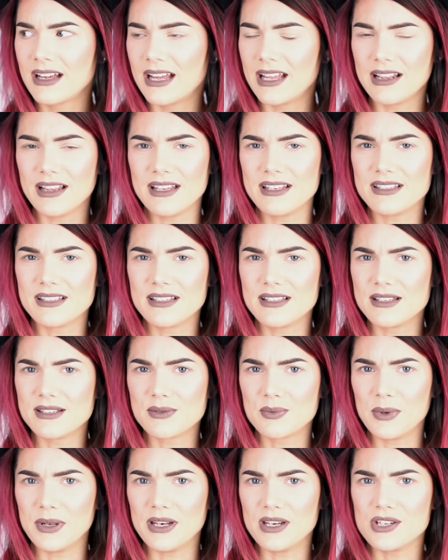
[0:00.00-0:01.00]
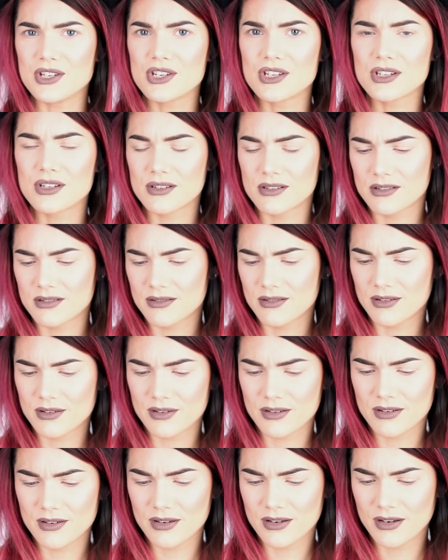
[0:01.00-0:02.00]
at least in the Swedish
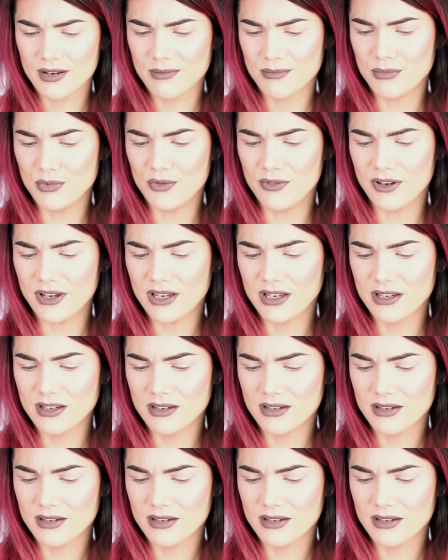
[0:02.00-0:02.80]
movie.